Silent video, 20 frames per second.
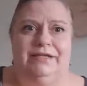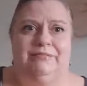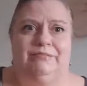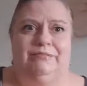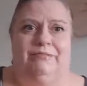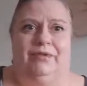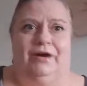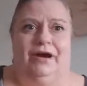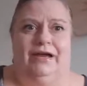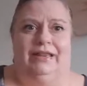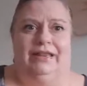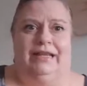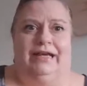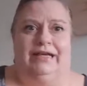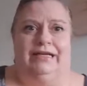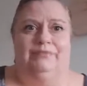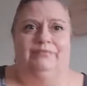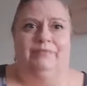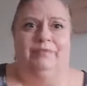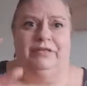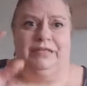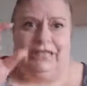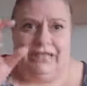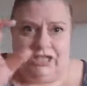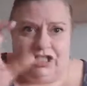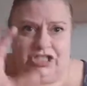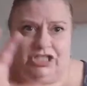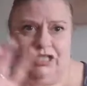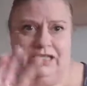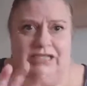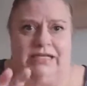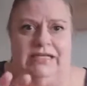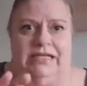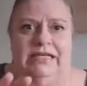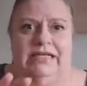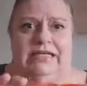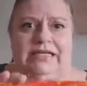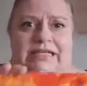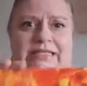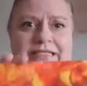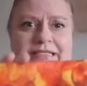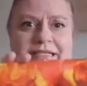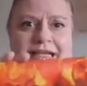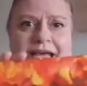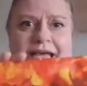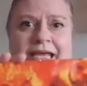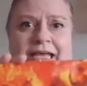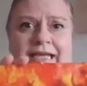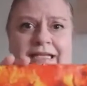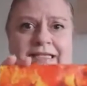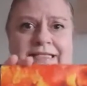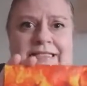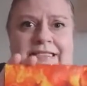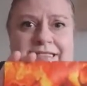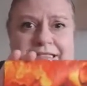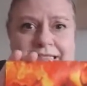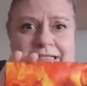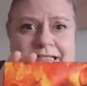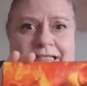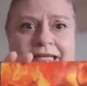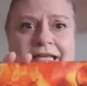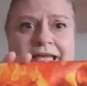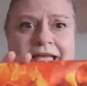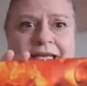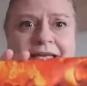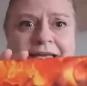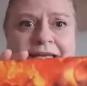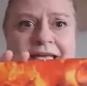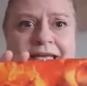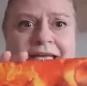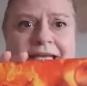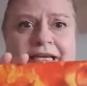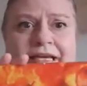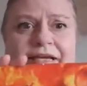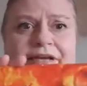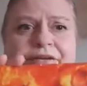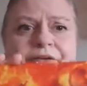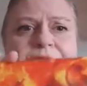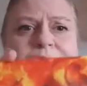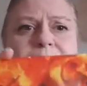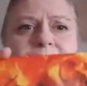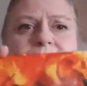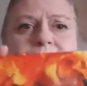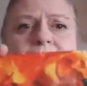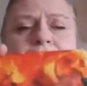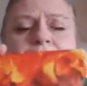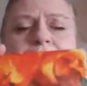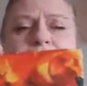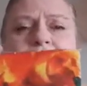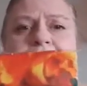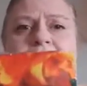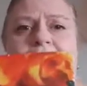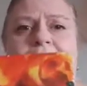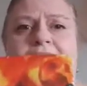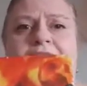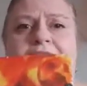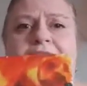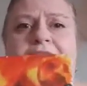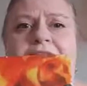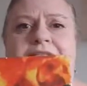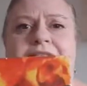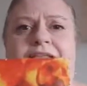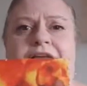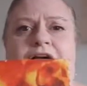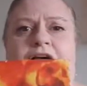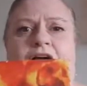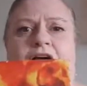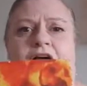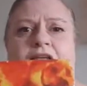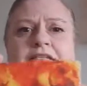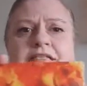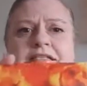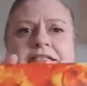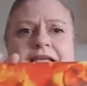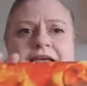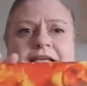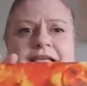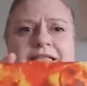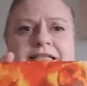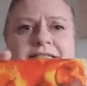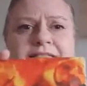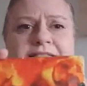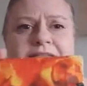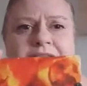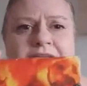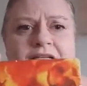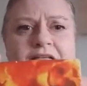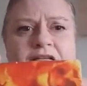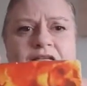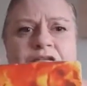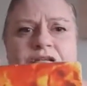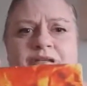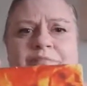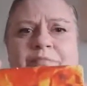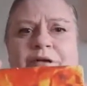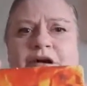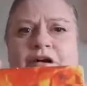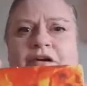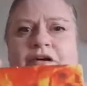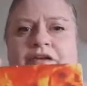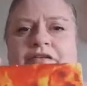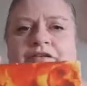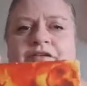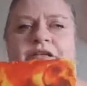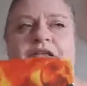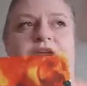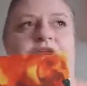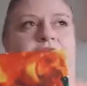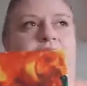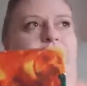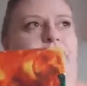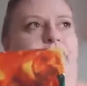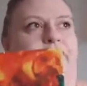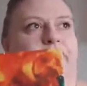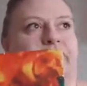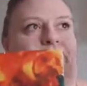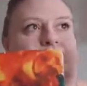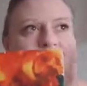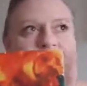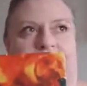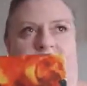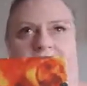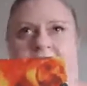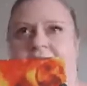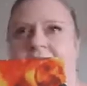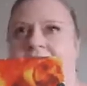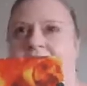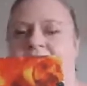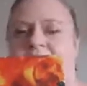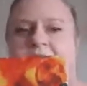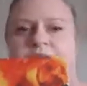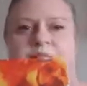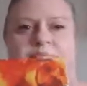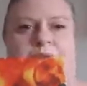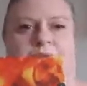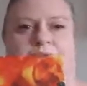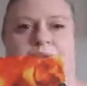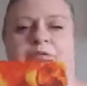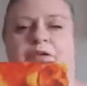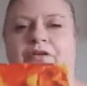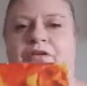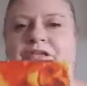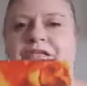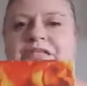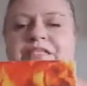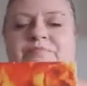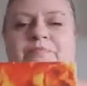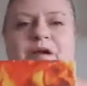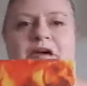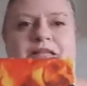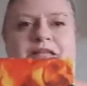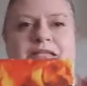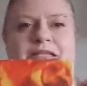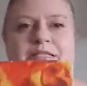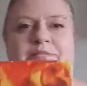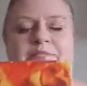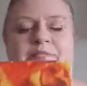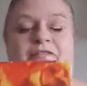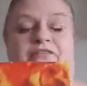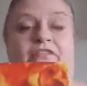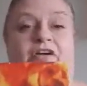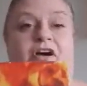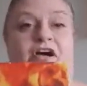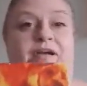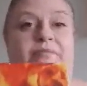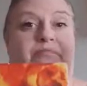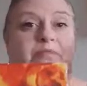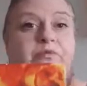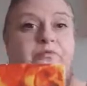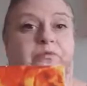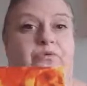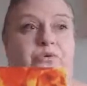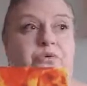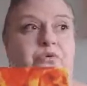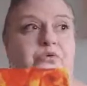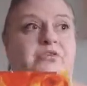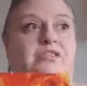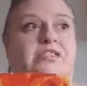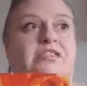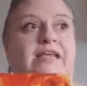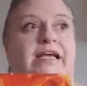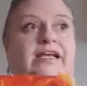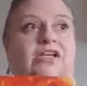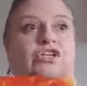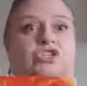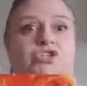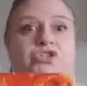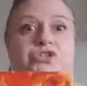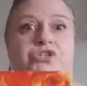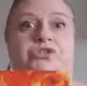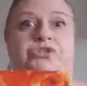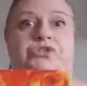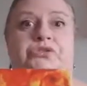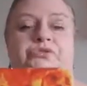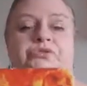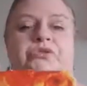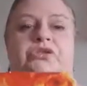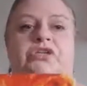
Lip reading: by that, but actually staying still here within this card, staying still on the path of, okay, there's other people on this path, that's fine, but we're all staying true